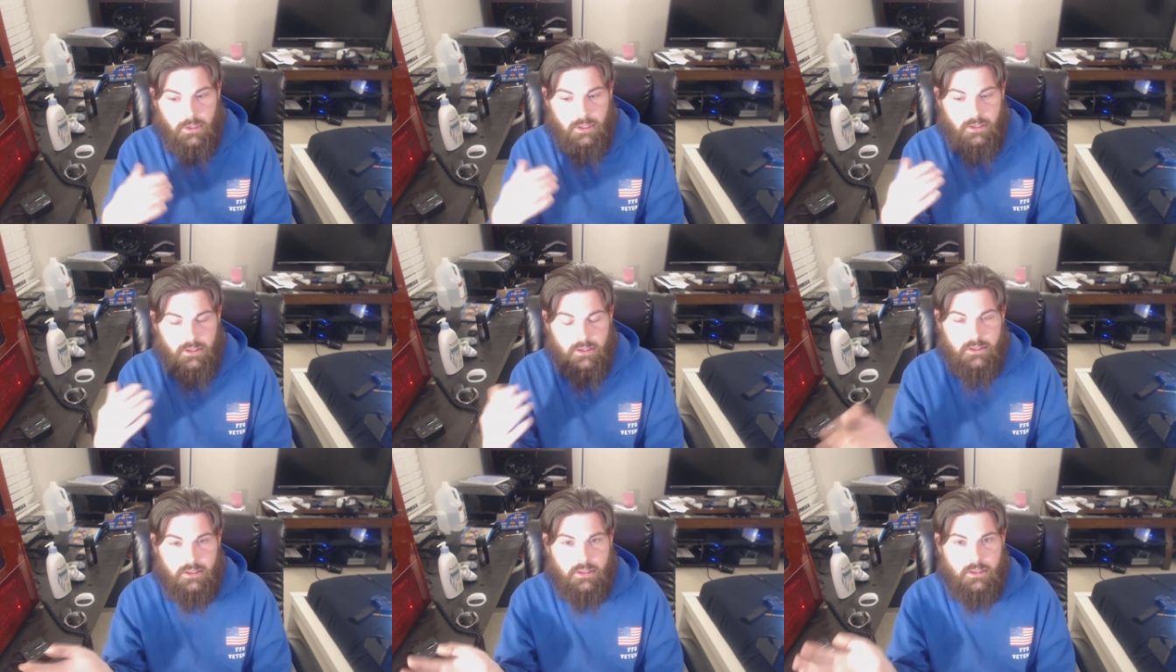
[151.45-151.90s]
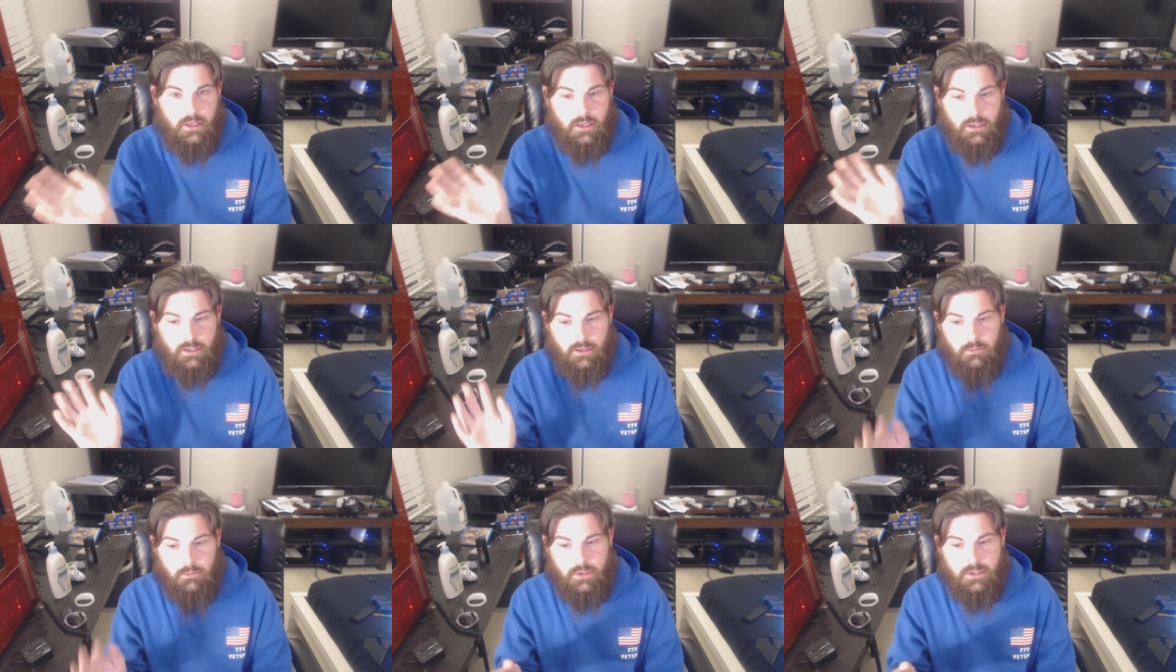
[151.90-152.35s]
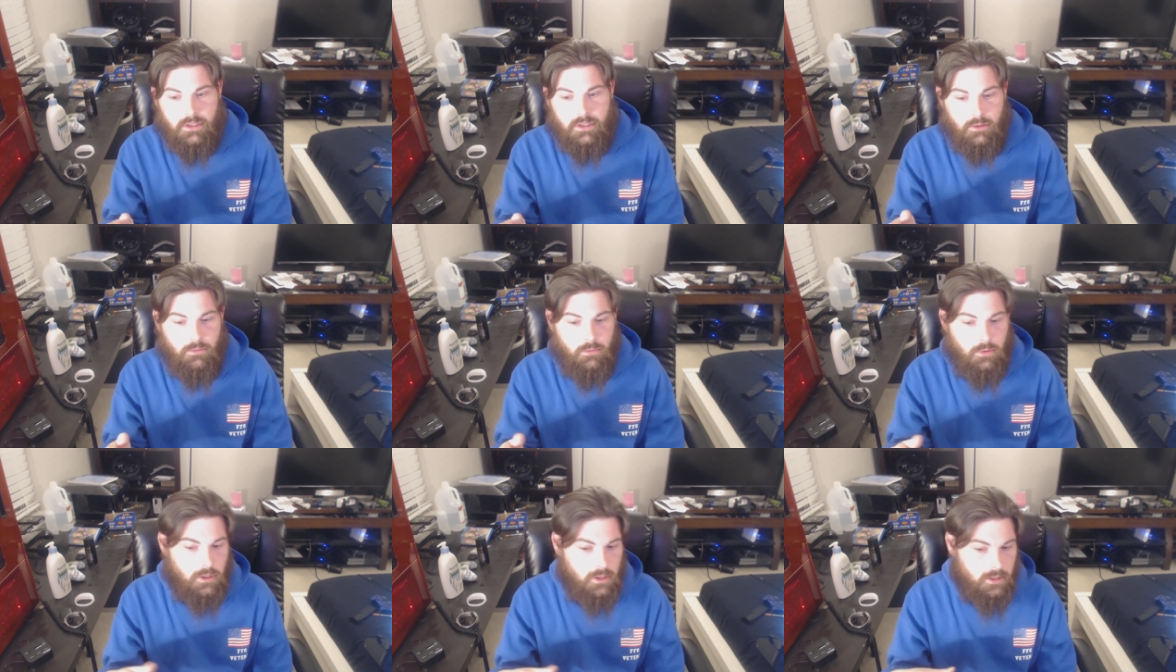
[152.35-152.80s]
and disconnect them as
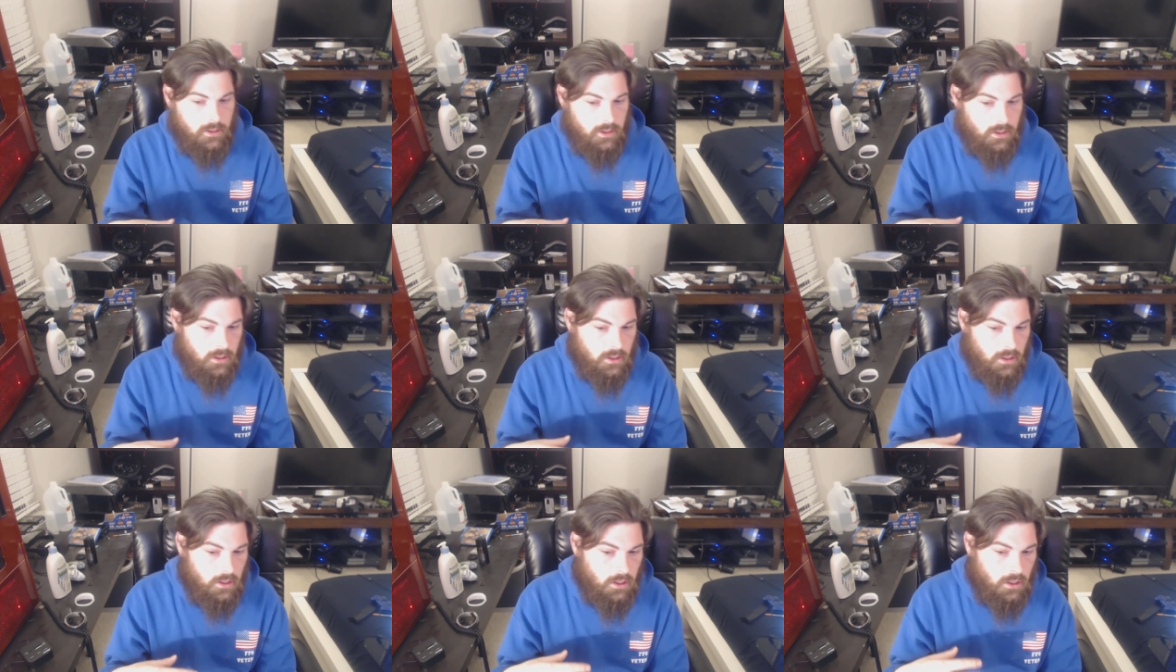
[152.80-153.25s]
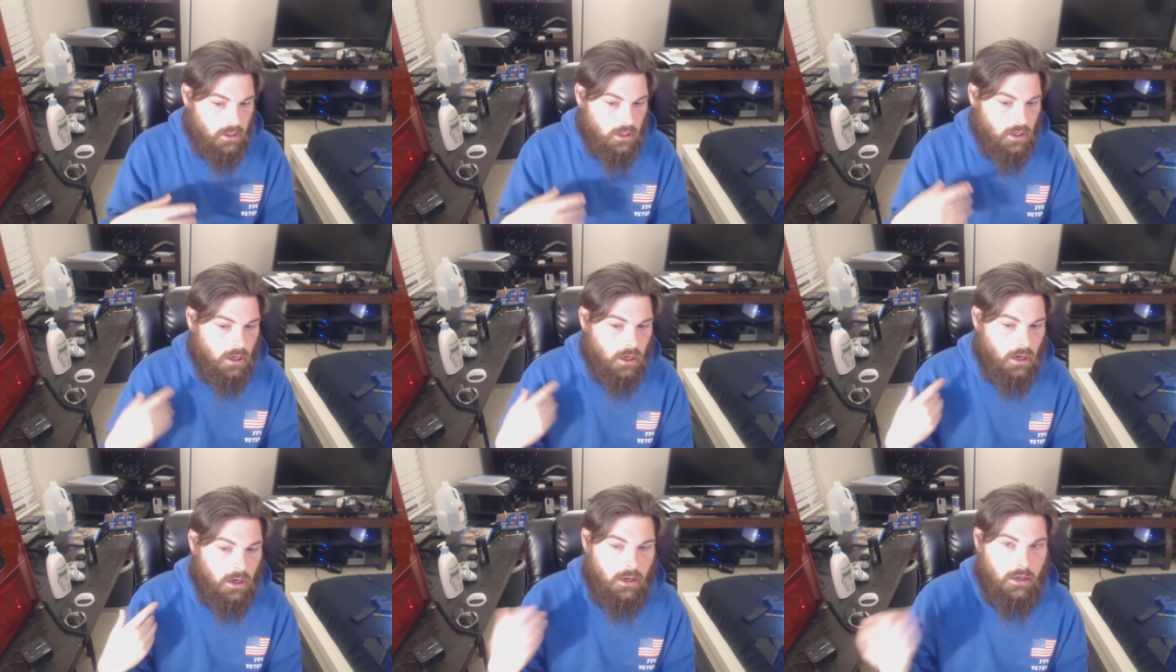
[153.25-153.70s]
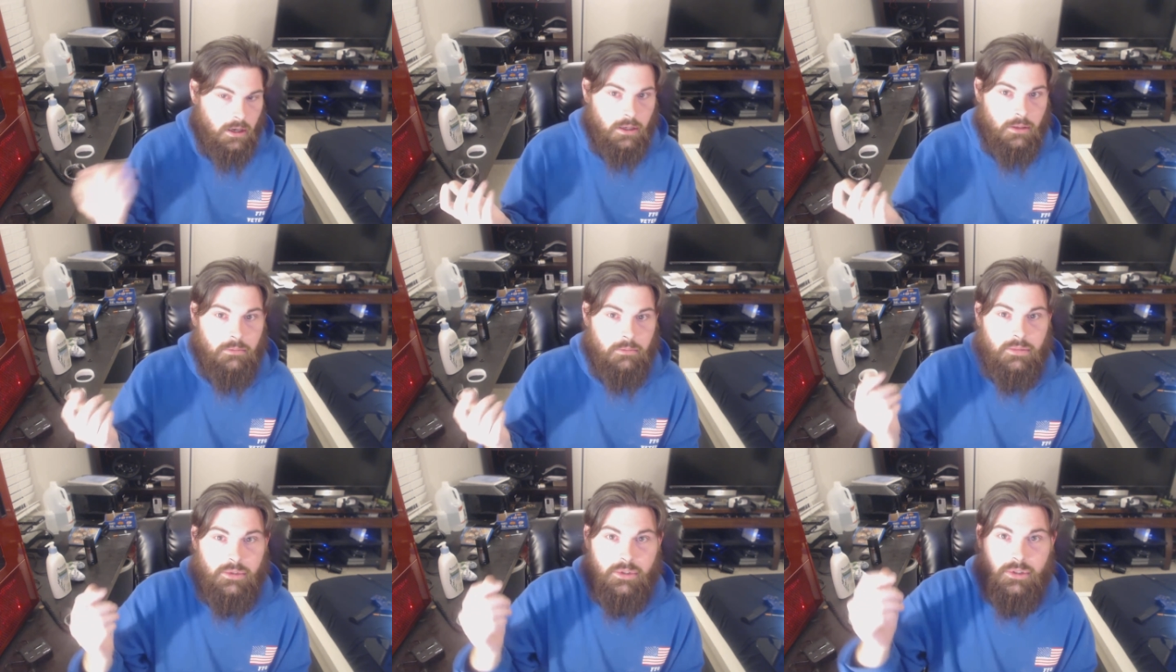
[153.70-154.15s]
I want.
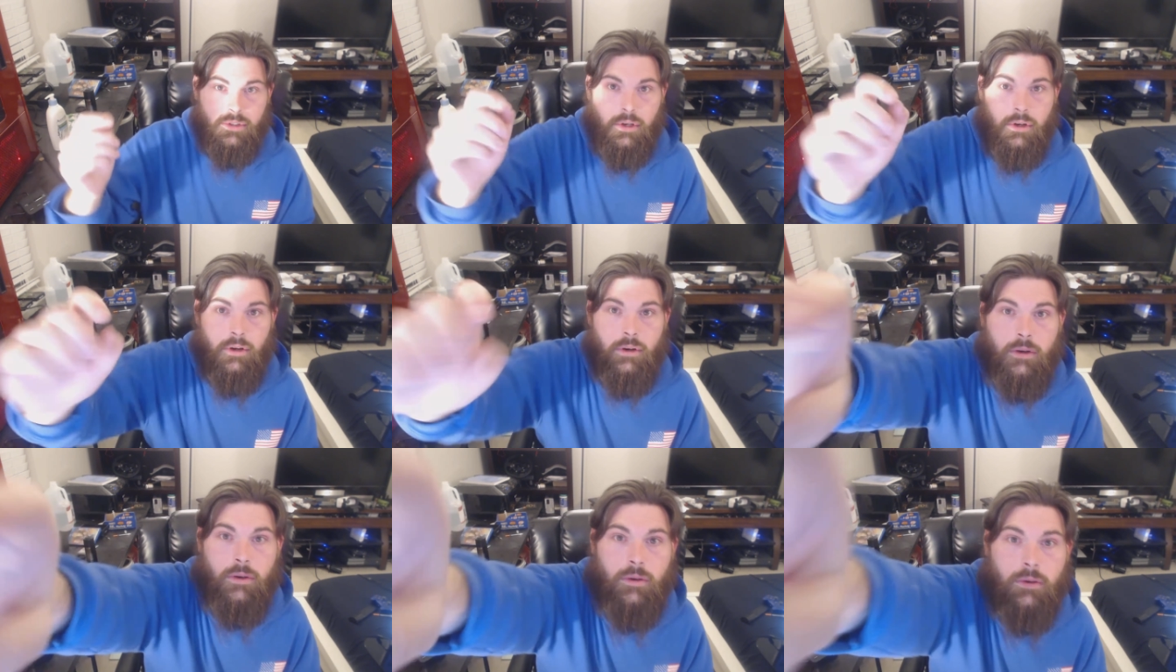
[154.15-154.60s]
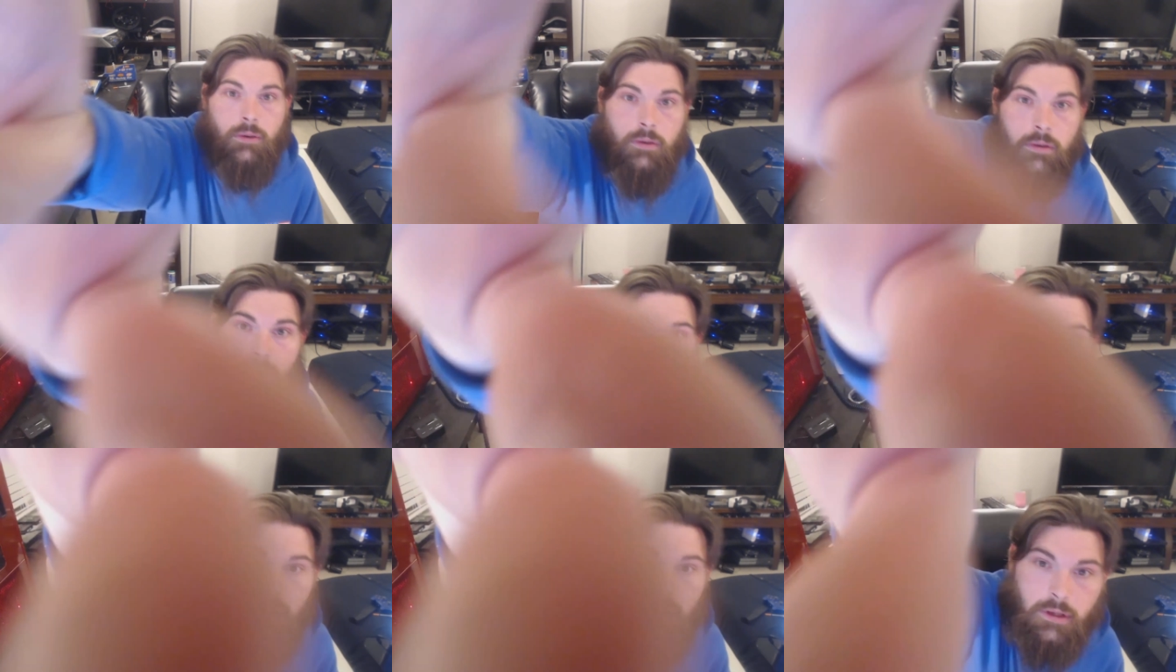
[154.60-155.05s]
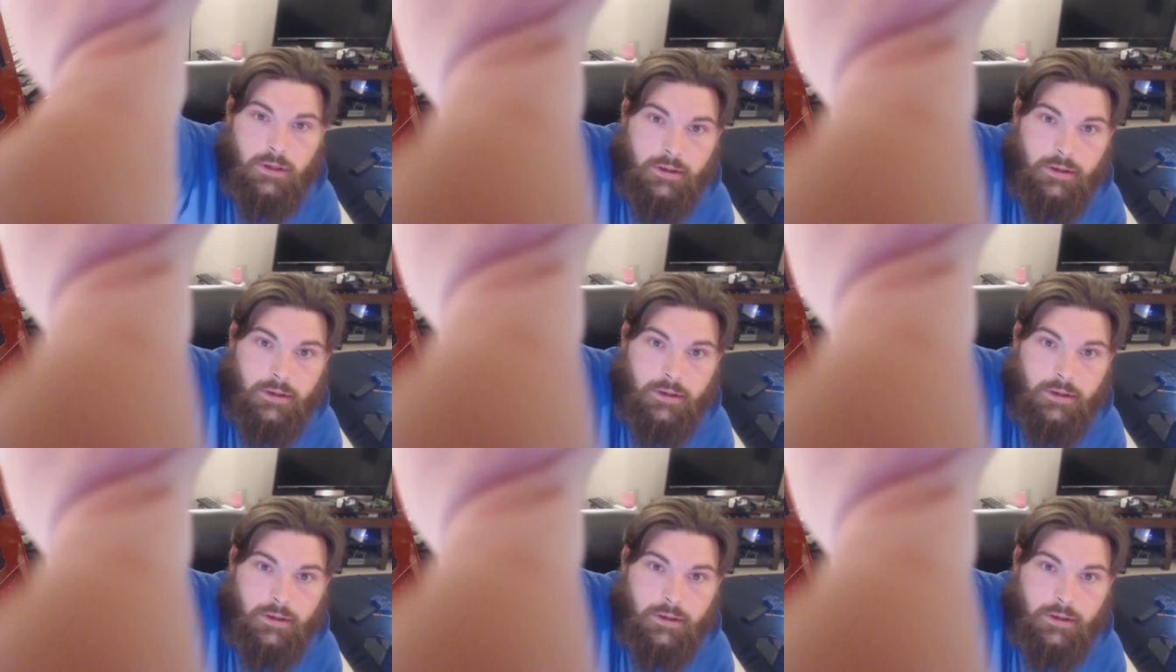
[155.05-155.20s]
Um, so